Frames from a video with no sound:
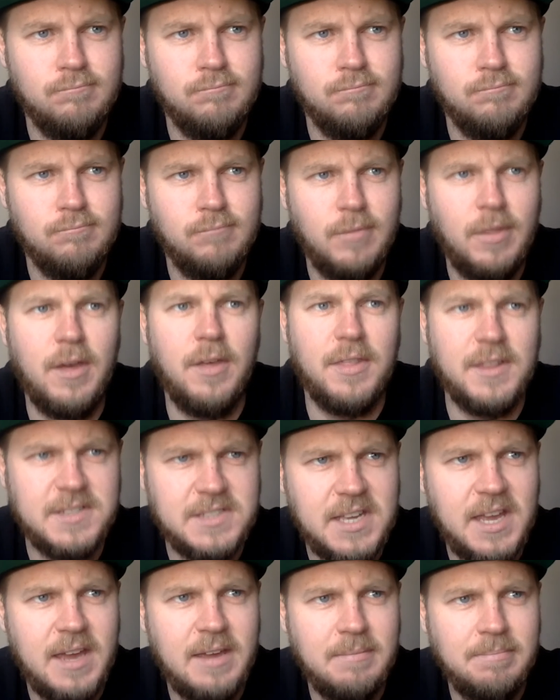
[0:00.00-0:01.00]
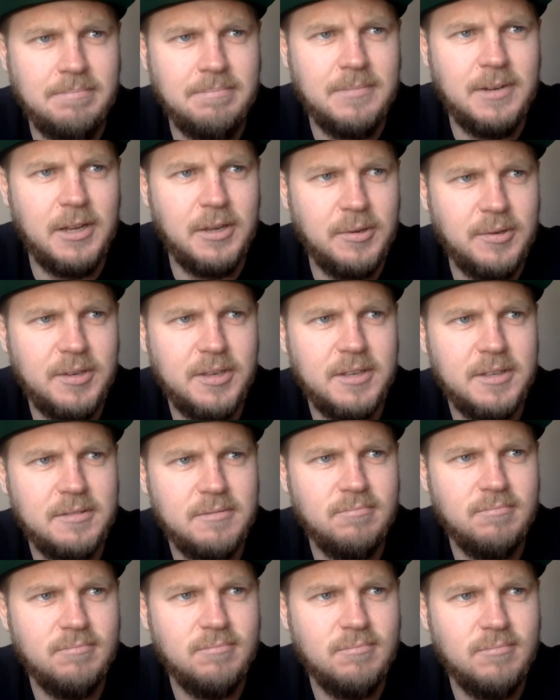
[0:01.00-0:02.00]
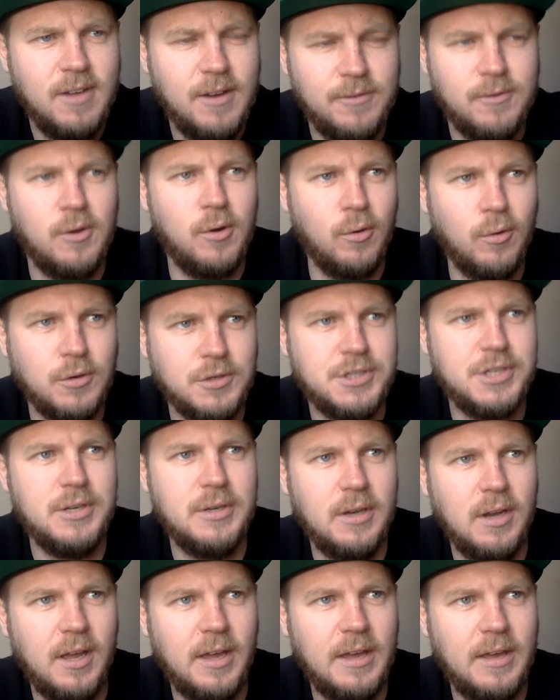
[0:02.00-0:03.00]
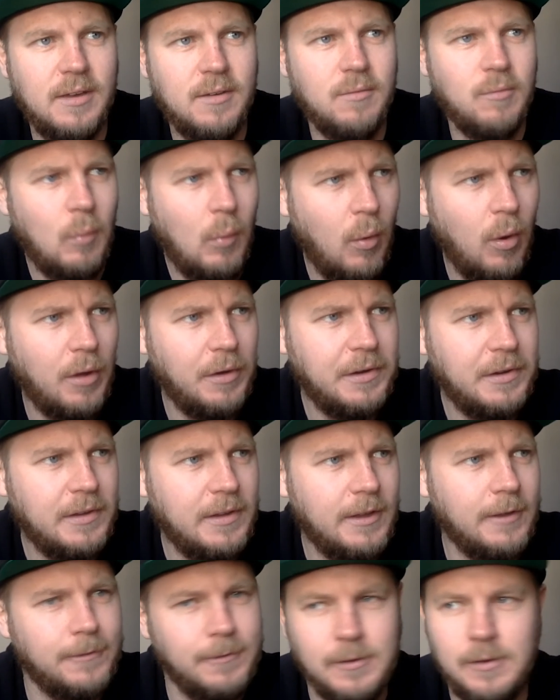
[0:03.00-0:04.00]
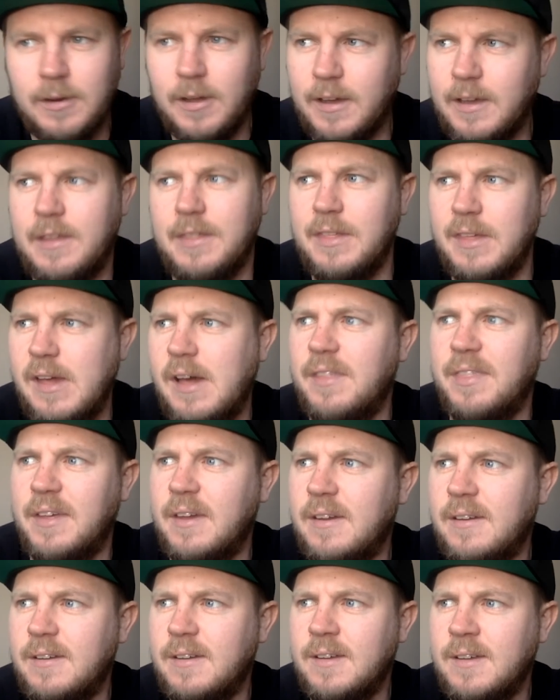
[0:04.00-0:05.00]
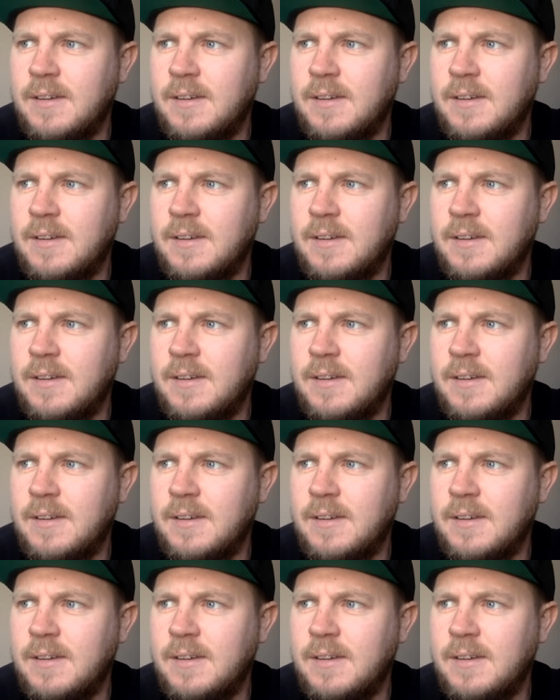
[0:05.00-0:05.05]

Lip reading: They're the same, Luke. Of course you like one if you like the other.